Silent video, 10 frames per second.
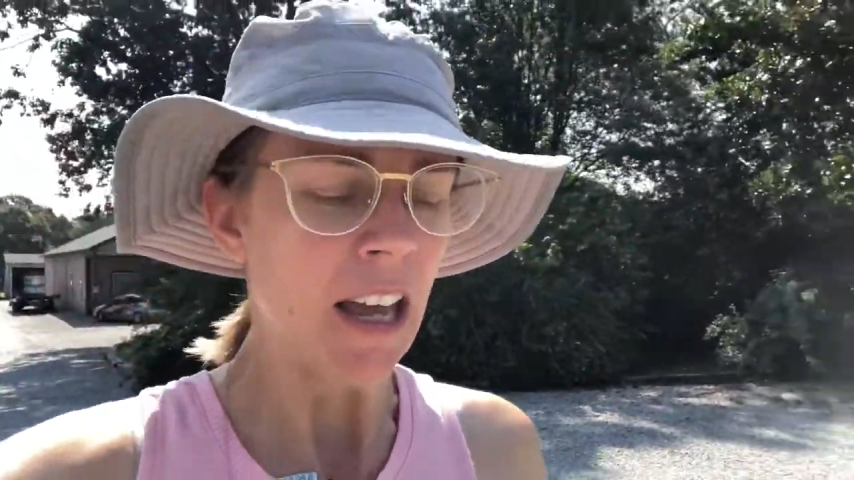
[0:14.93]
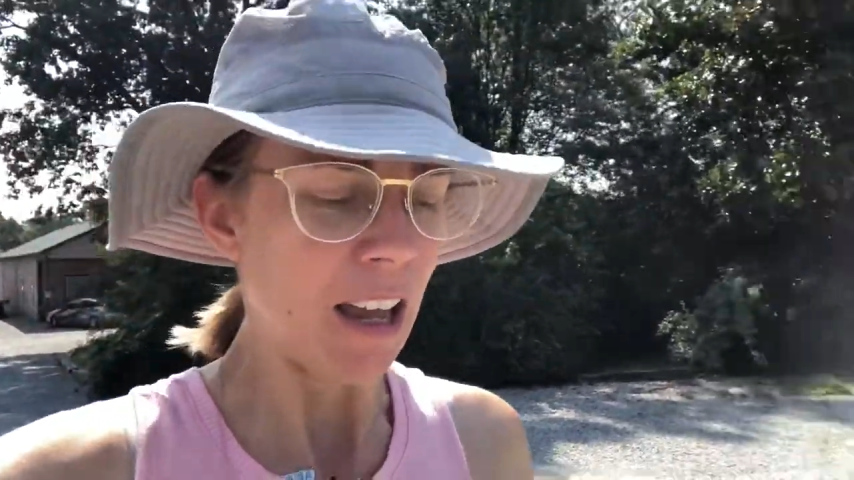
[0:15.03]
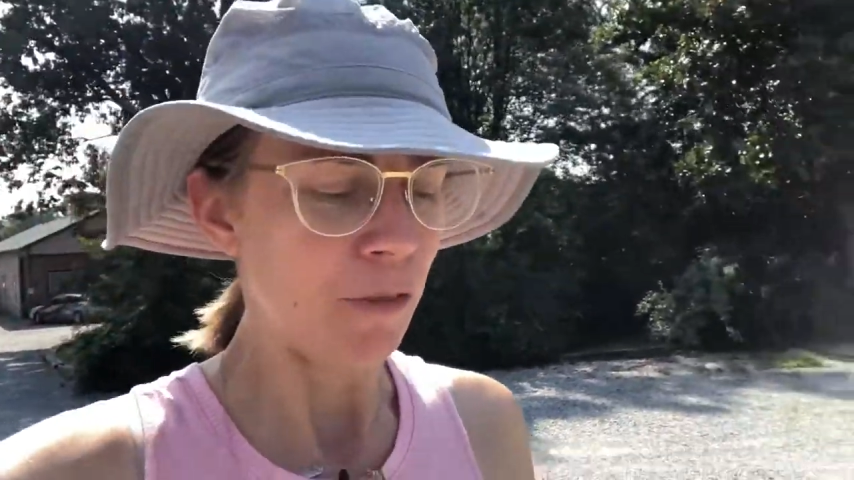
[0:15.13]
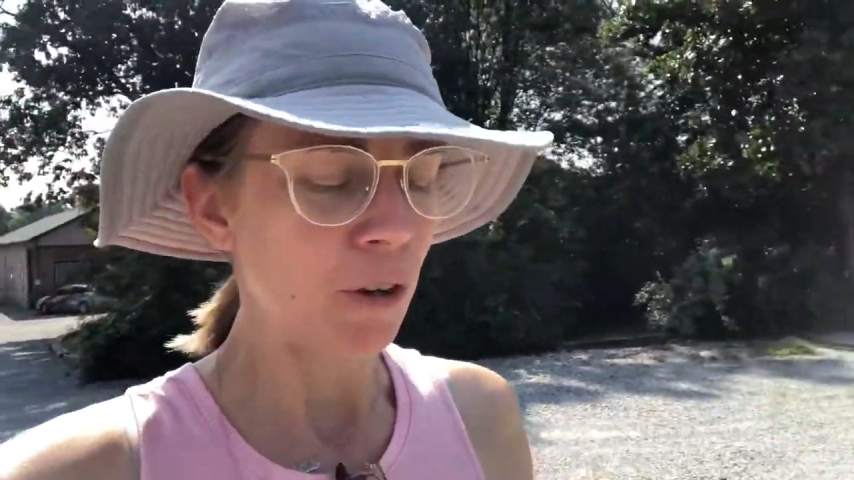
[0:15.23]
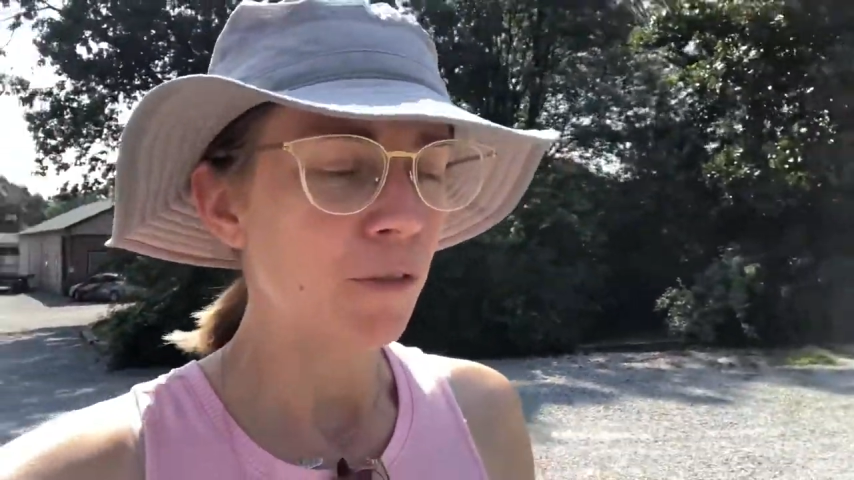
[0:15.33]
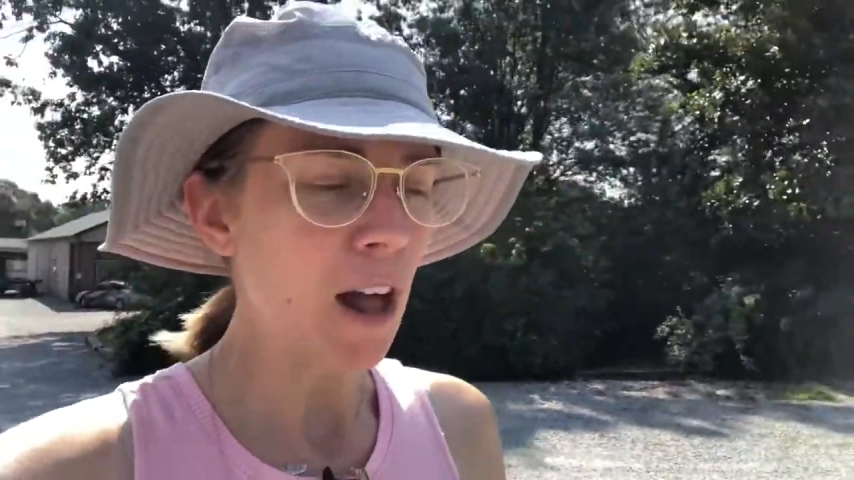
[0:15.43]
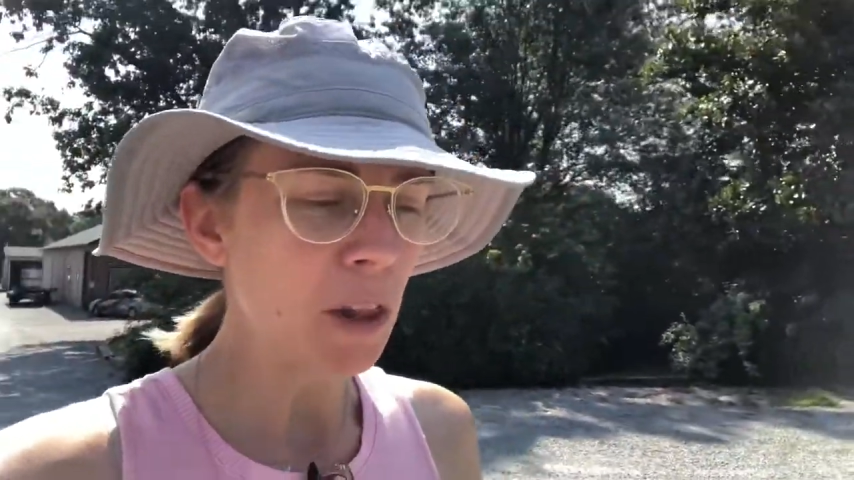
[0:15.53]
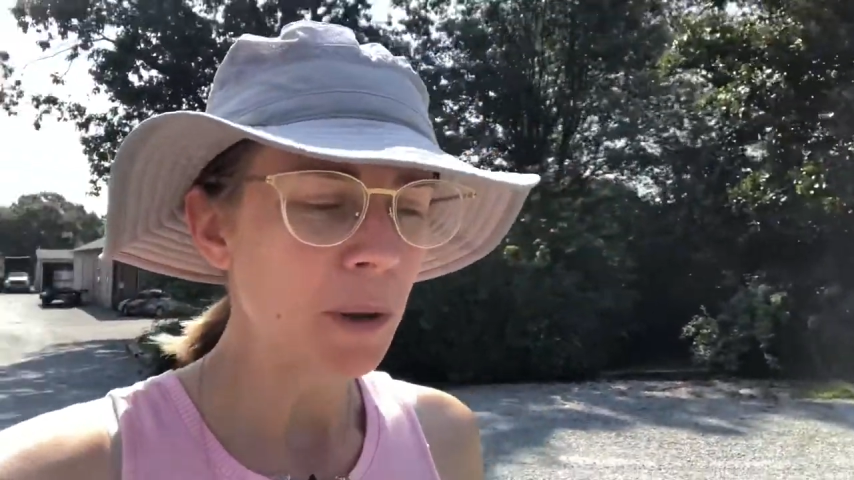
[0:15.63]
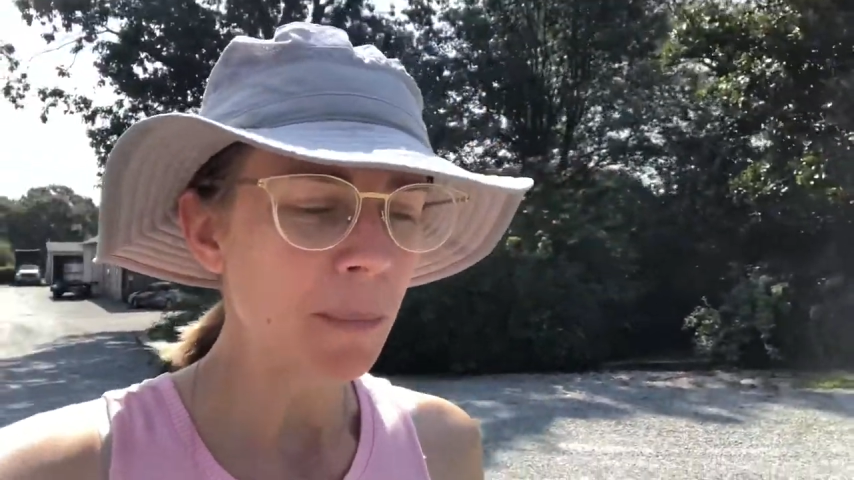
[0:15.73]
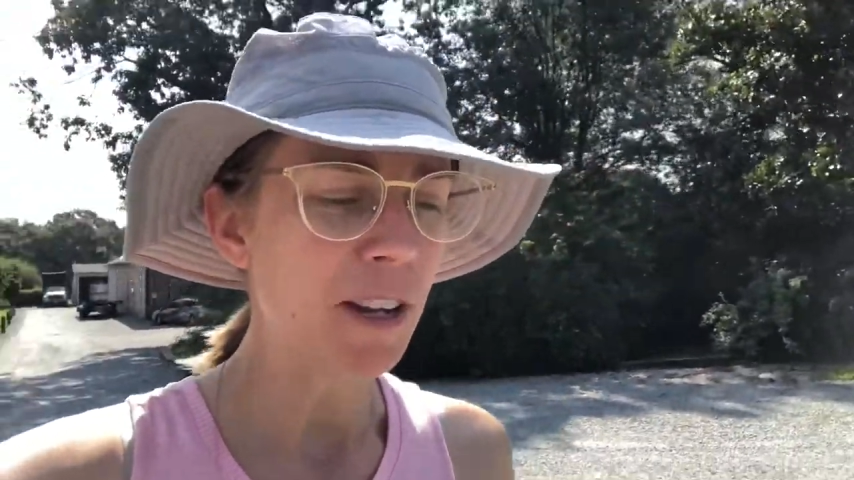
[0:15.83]
if you're
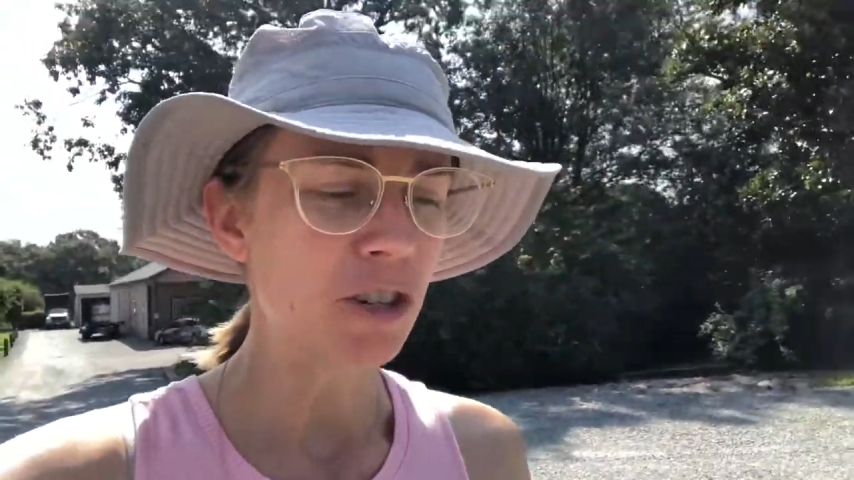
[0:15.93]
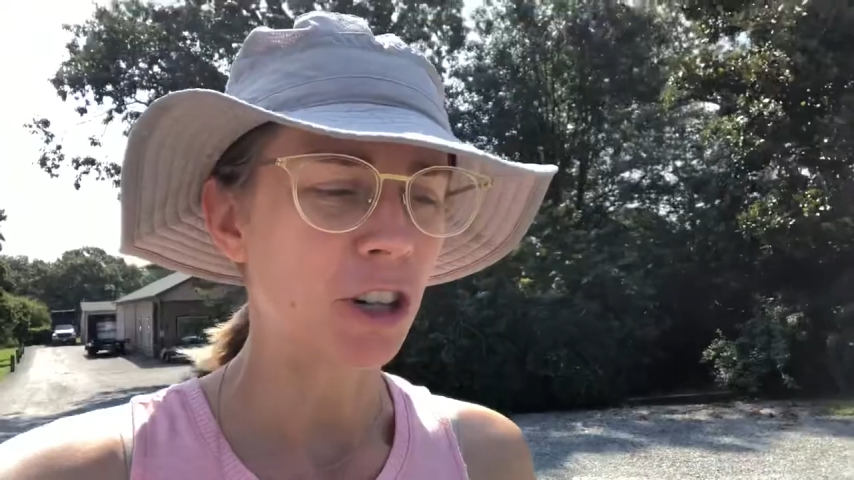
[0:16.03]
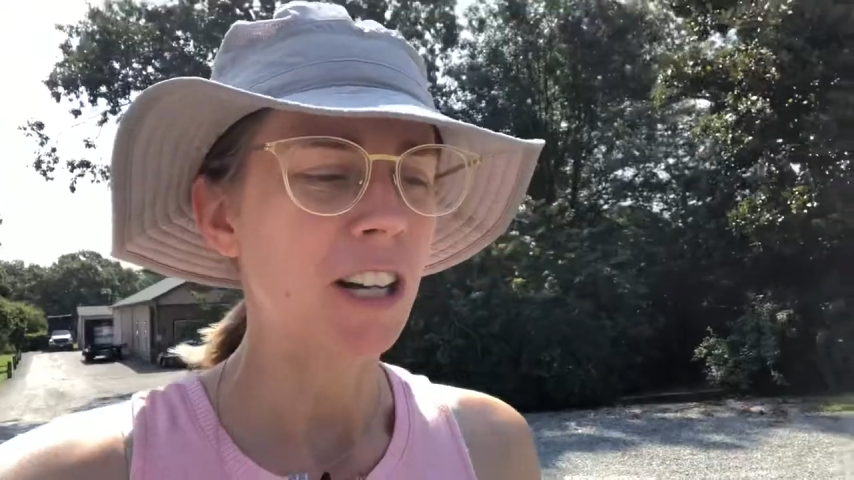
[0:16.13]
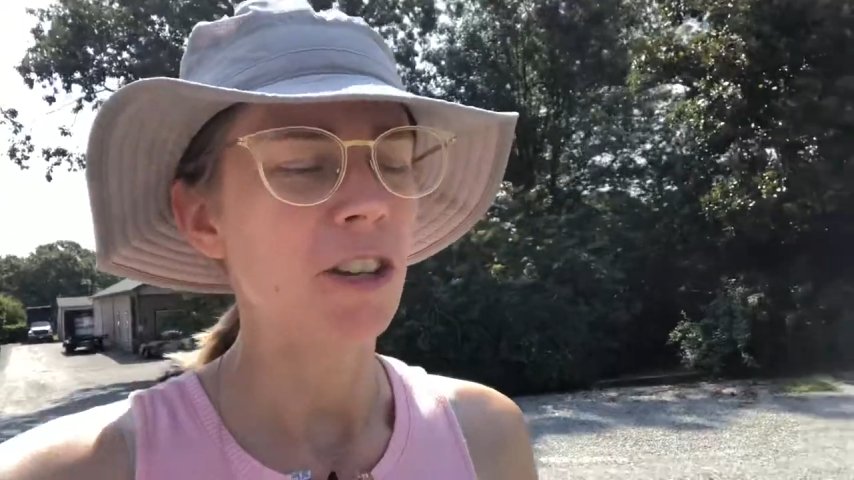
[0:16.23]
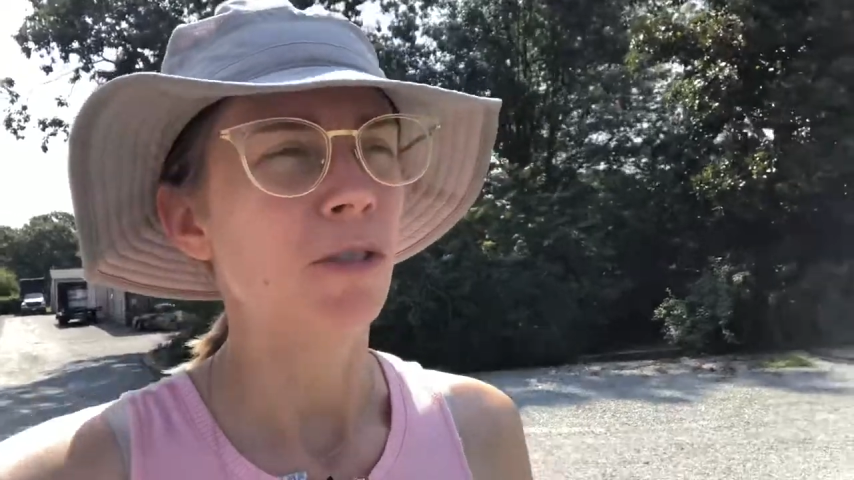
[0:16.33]
following my journey,